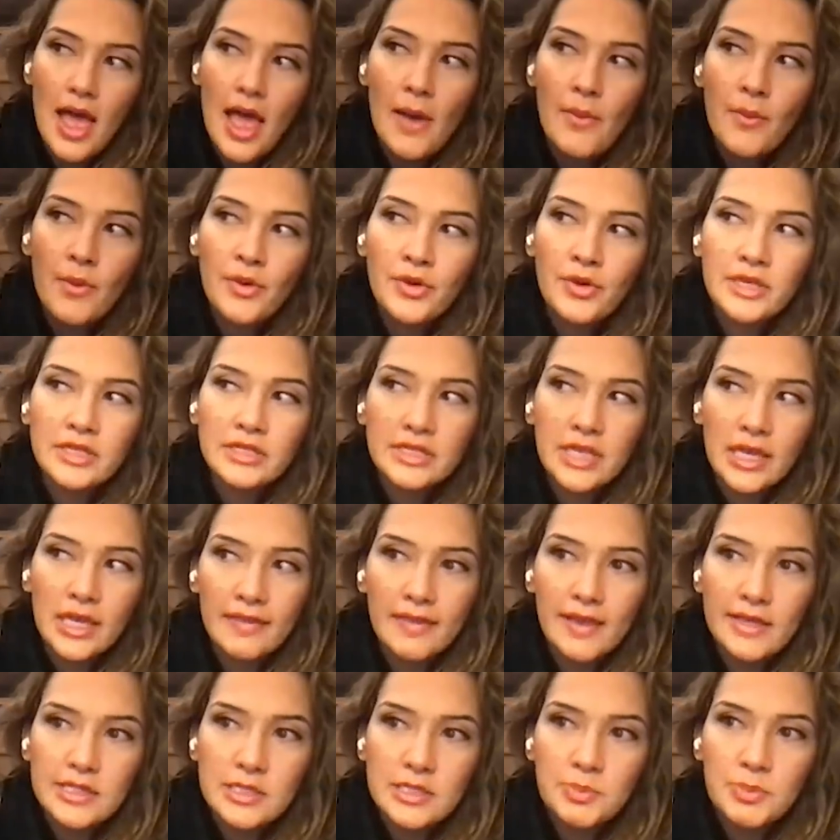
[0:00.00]
and were they saying
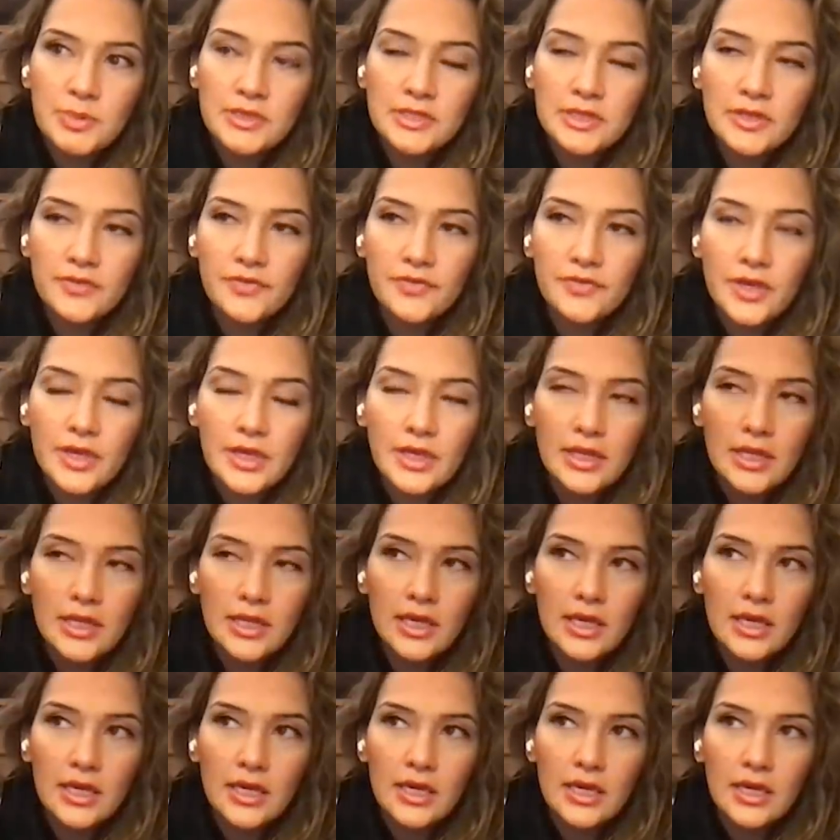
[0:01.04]
that
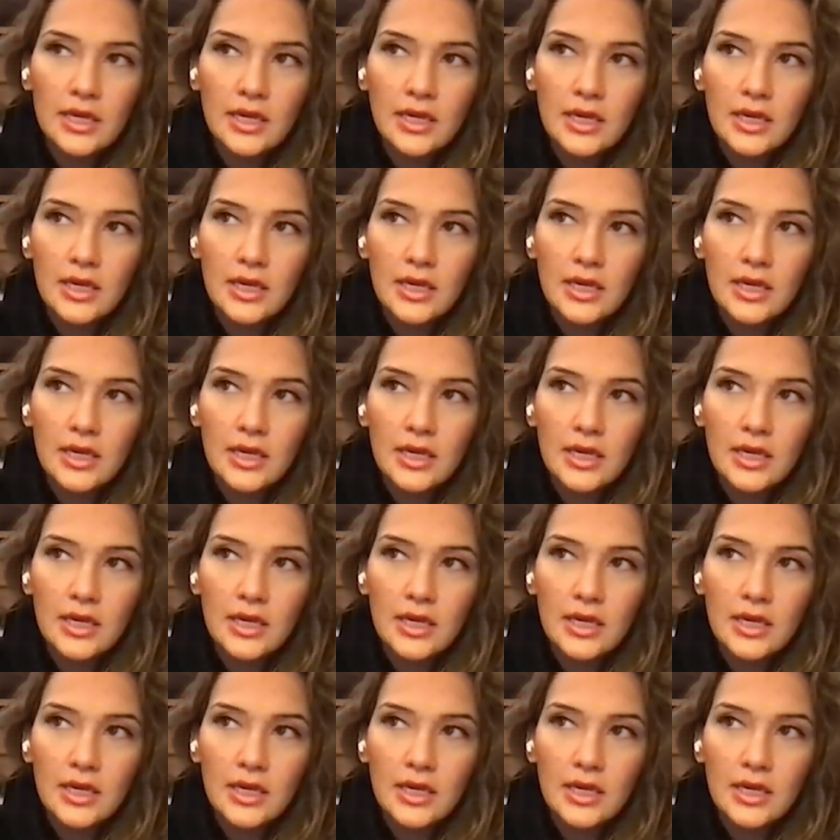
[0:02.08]
specifically